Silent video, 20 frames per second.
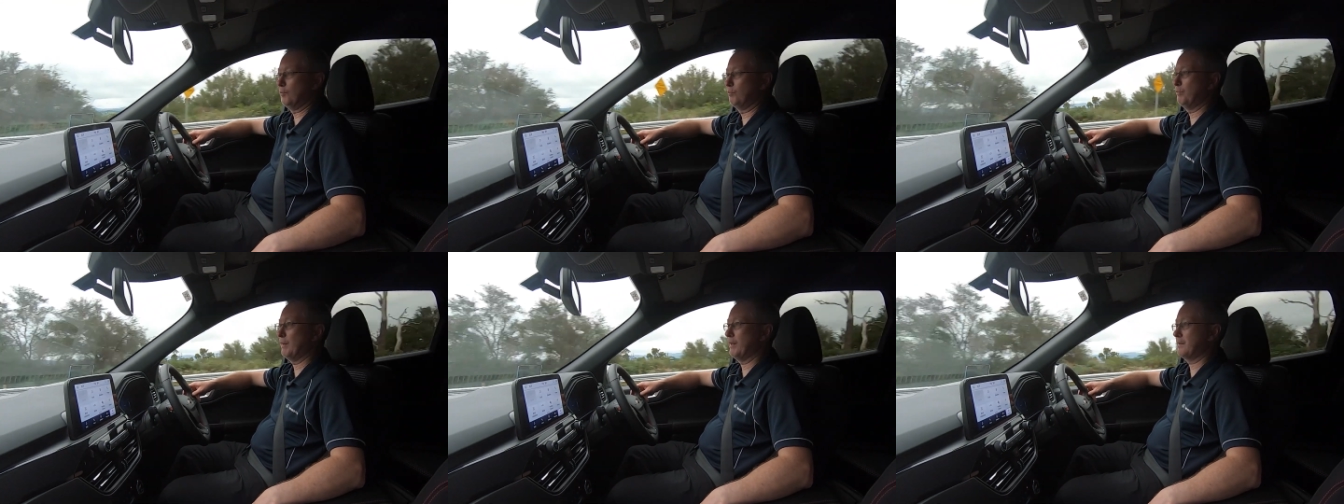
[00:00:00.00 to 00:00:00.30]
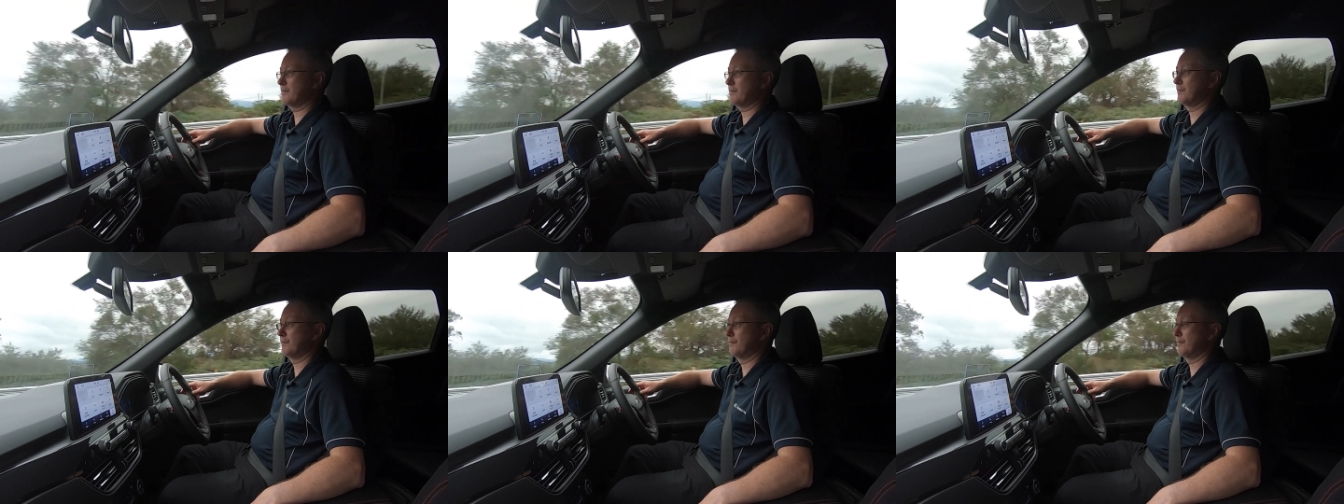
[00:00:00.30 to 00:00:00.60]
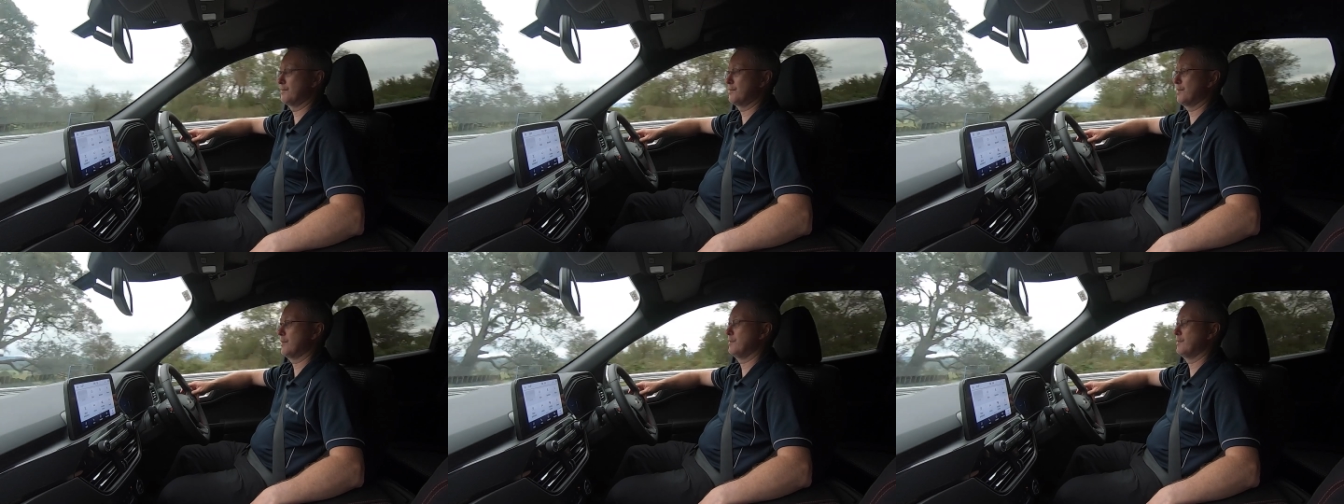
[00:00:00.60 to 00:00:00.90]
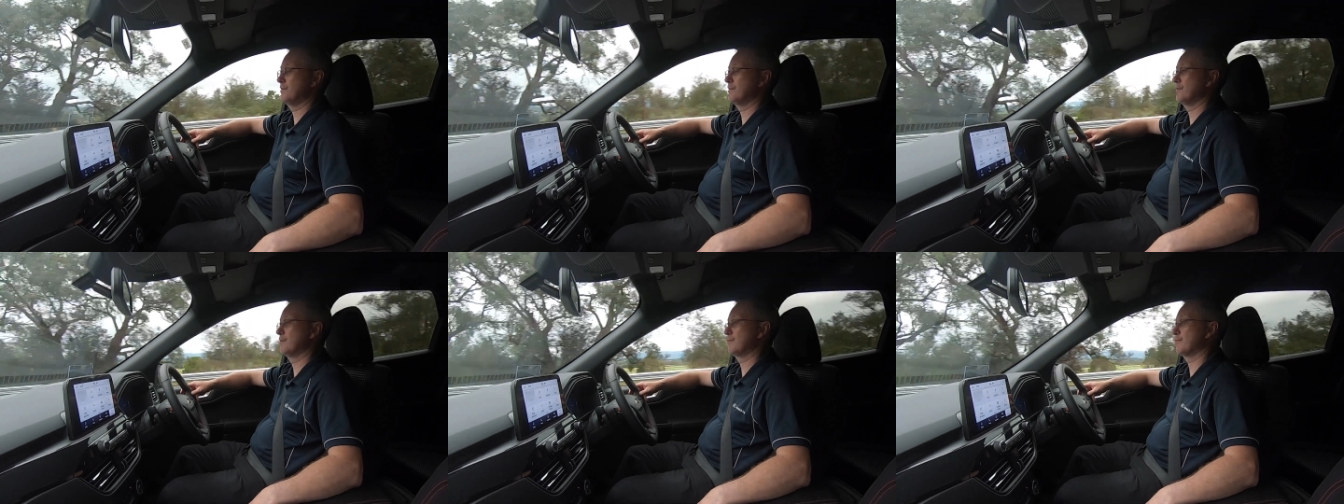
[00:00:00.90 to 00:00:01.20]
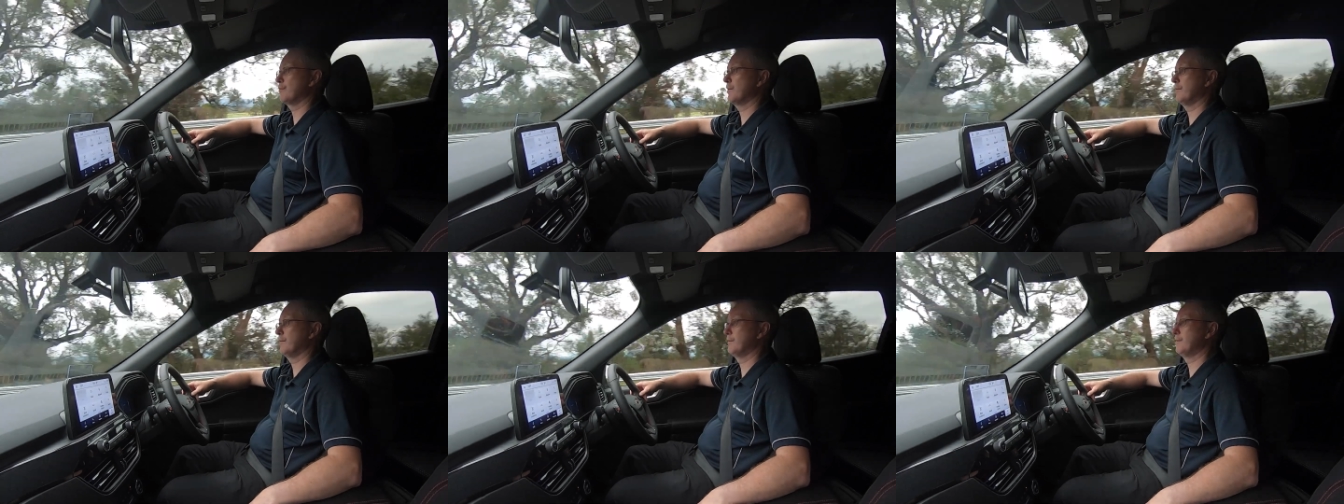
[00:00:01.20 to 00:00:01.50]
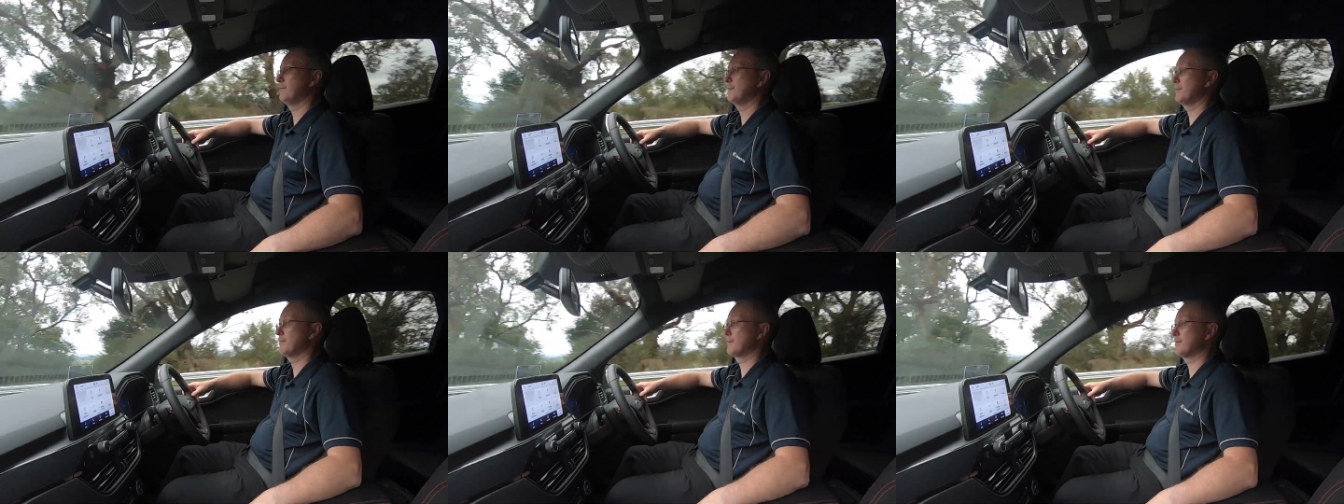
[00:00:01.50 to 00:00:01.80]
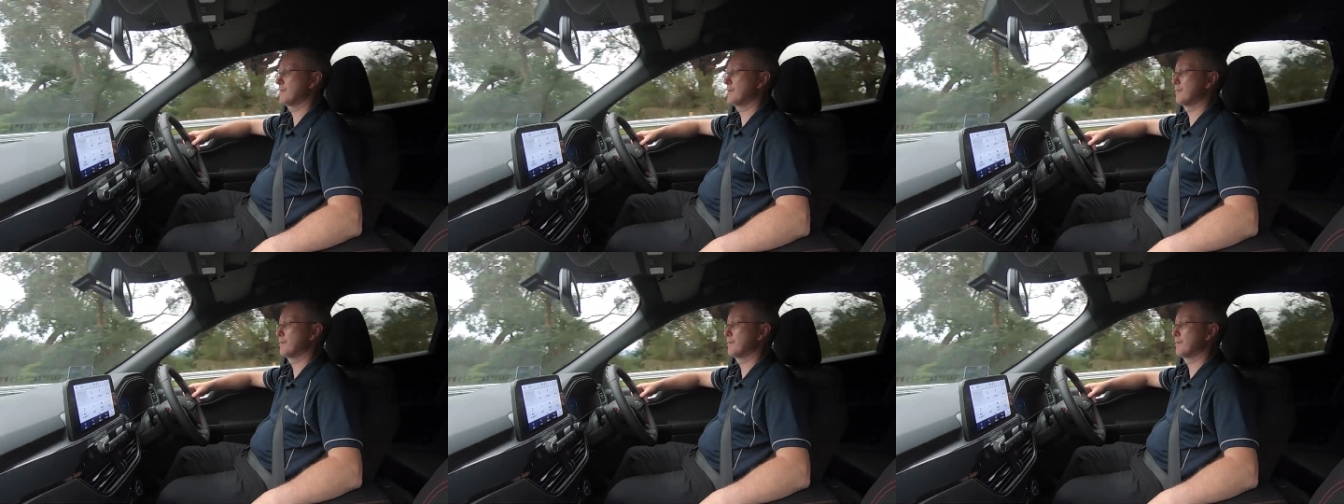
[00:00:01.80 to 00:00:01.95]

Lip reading: button for changing the driving modes,